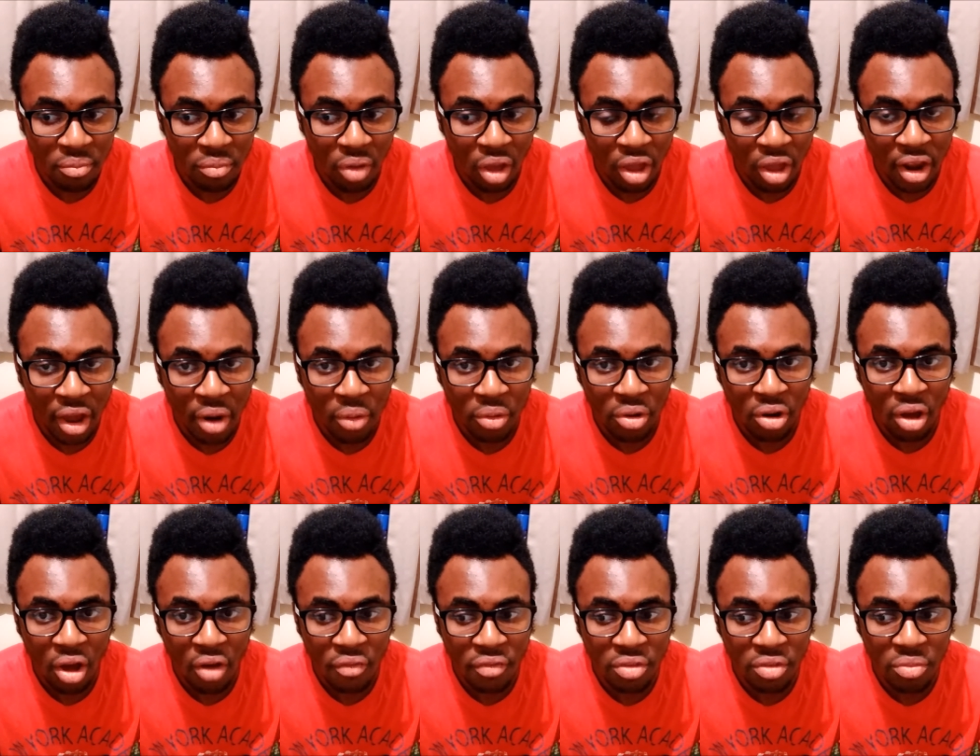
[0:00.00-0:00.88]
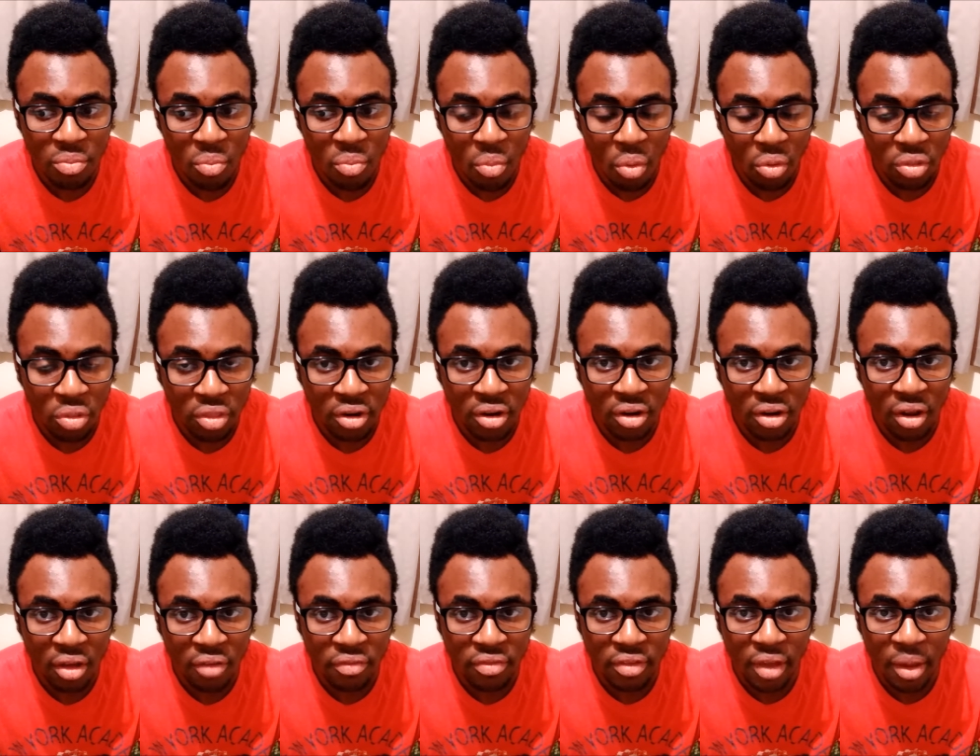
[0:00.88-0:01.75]
an hour and a half is more than
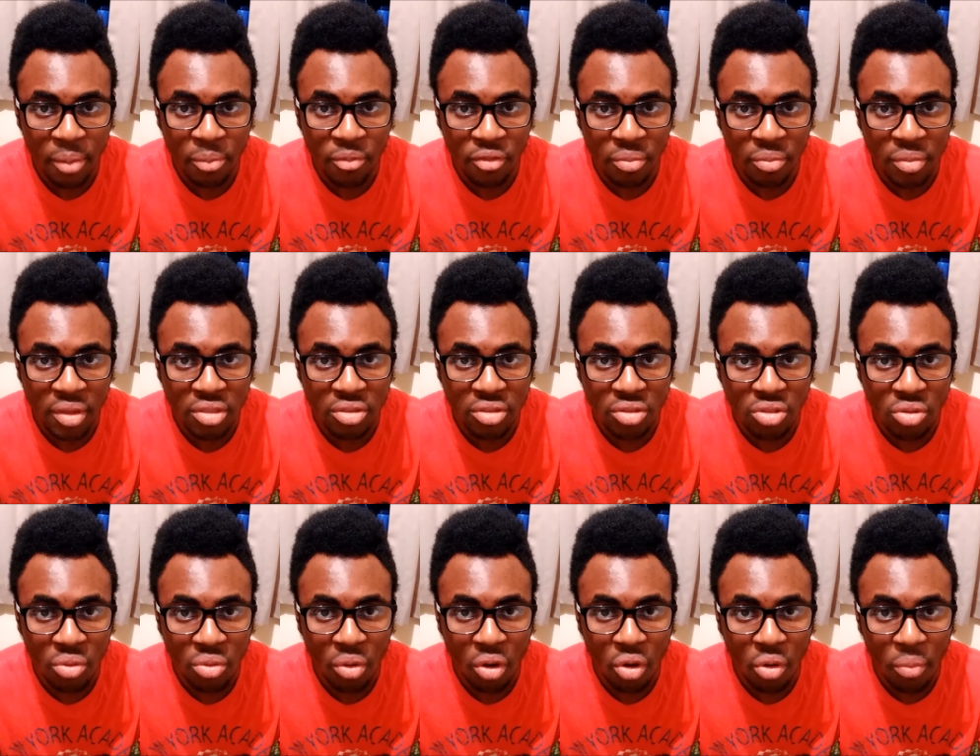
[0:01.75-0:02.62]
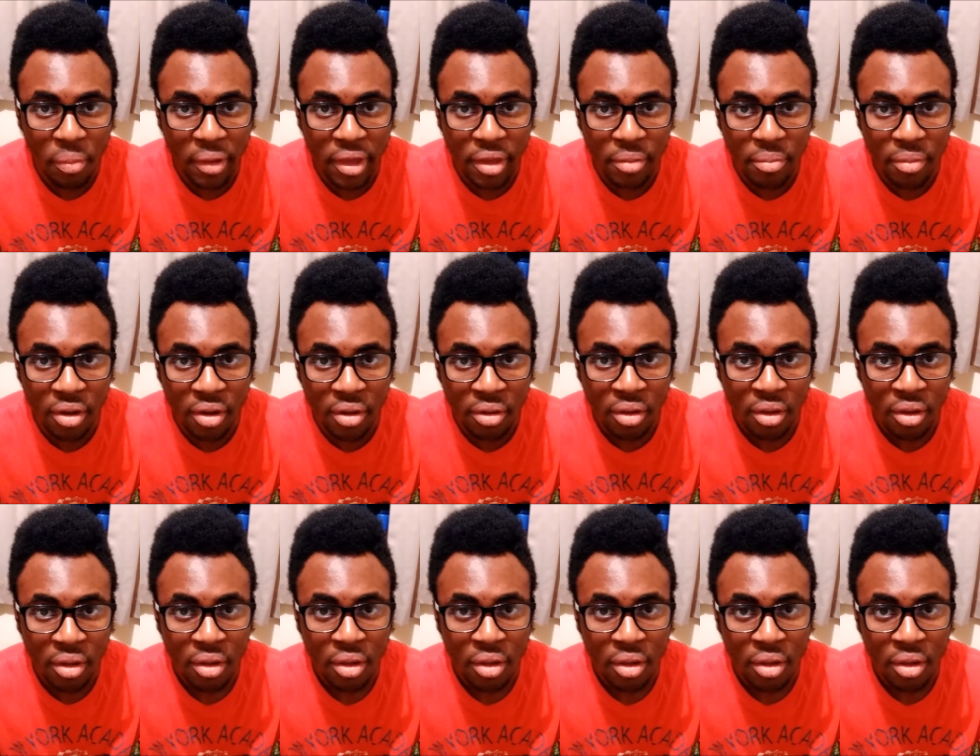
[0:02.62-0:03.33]
enough time for me to do a whole paper.